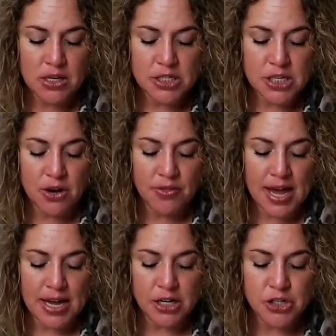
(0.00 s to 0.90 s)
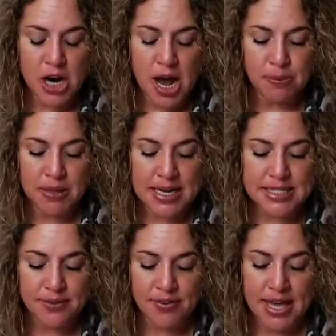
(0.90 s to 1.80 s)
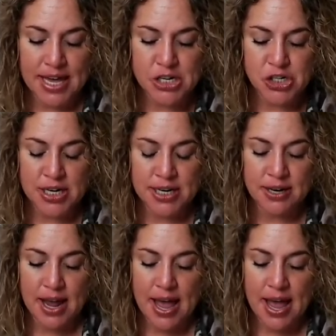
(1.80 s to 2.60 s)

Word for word: So that your job classification